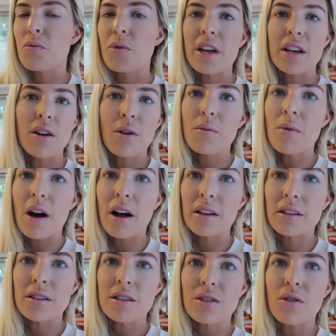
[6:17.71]
weaker
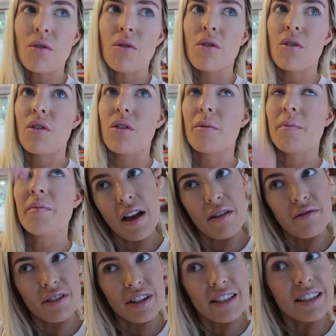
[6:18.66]
ones or
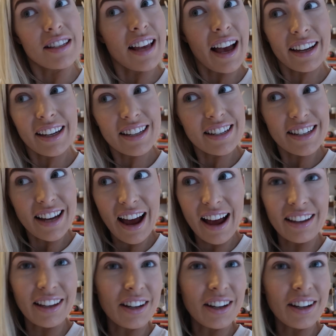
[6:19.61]
every second day,